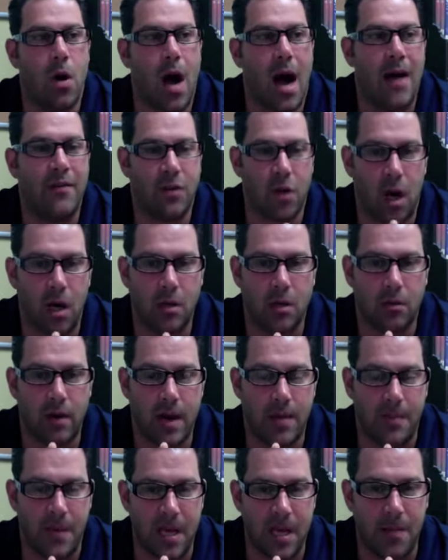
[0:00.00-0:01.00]
I've talked to
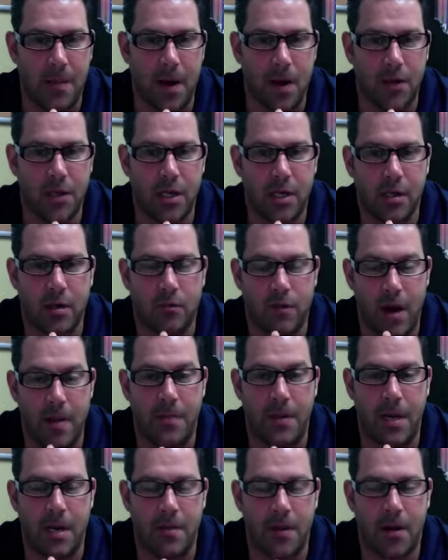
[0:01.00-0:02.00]
Ray Peat about this, Ray
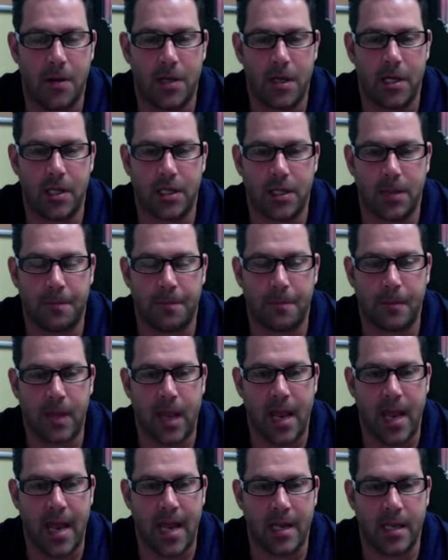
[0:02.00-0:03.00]
Peat about this,
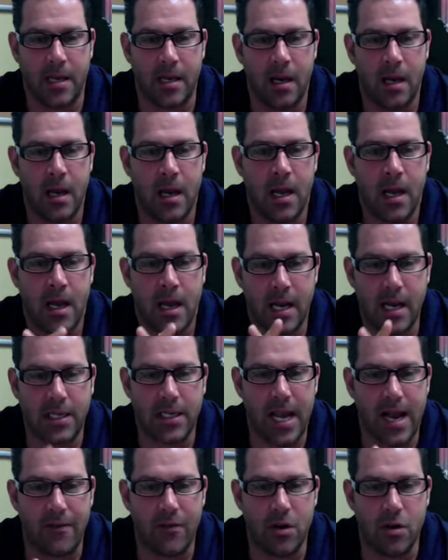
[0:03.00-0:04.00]
and he
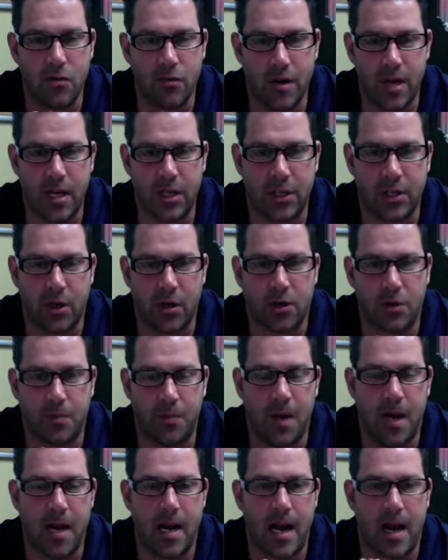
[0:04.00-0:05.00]
doesn't have any research,
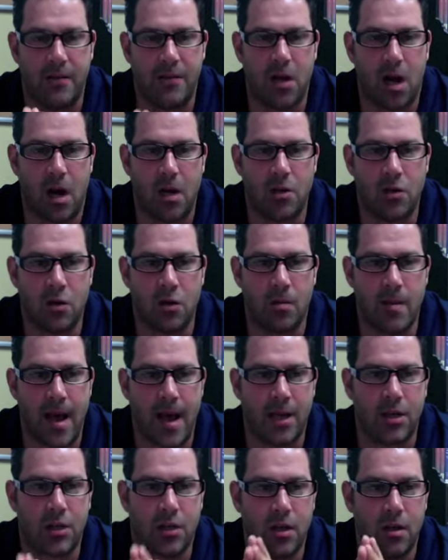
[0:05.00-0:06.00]
but I've talked to him
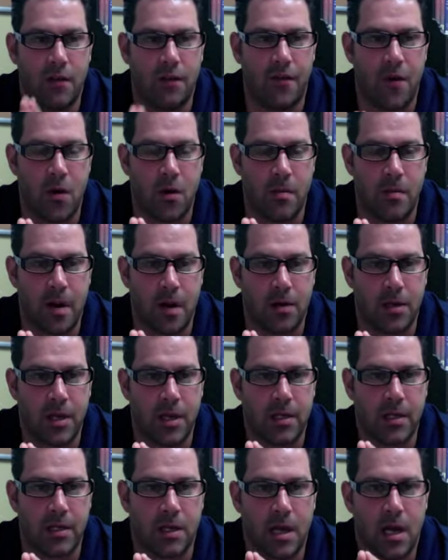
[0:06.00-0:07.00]
actually on the phone about
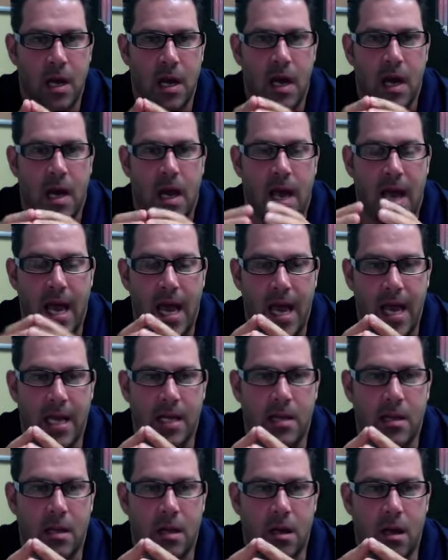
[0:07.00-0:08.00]
this,
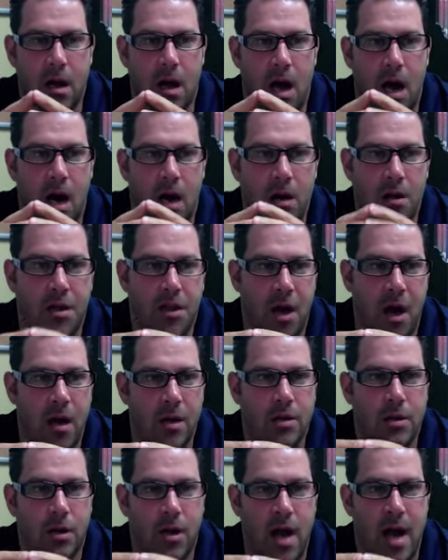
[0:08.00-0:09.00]
and our
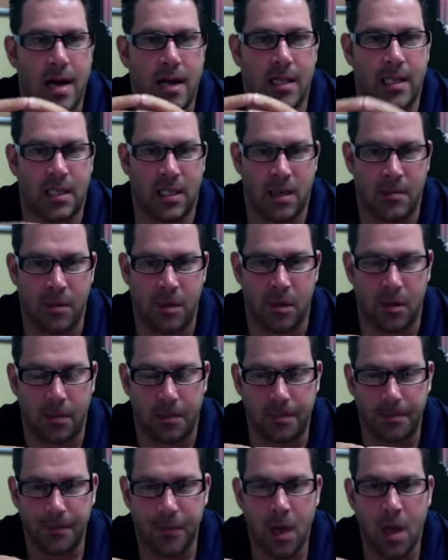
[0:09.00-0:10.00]
thoughts are kind of similar.
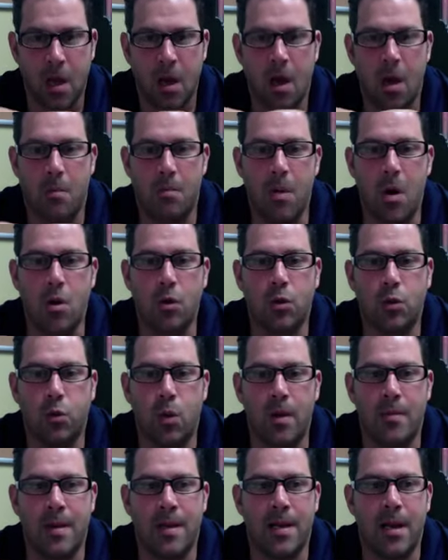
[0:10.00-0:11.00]
Most
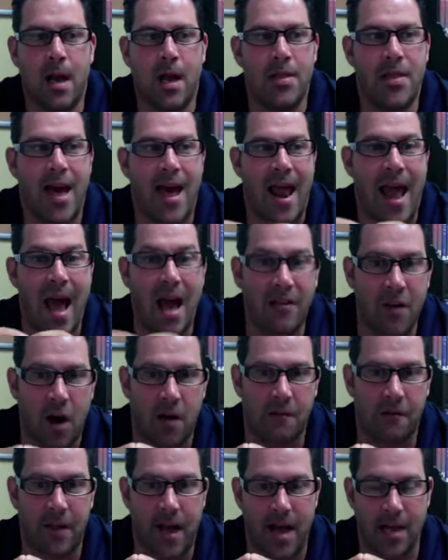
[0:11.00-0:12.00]
women that have
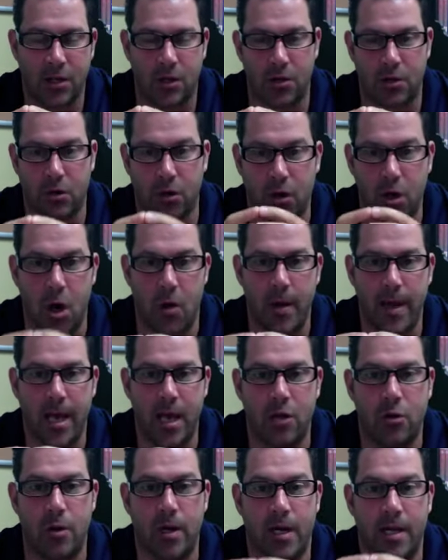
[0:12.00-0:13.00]
hot flashes are going
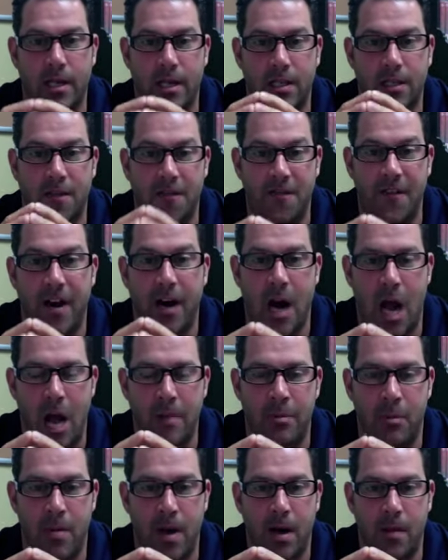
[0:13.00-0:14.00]
into it in a severe
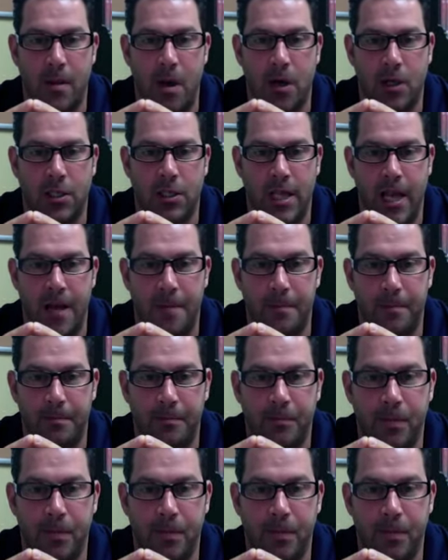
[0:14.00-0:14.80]
hypometabolic state.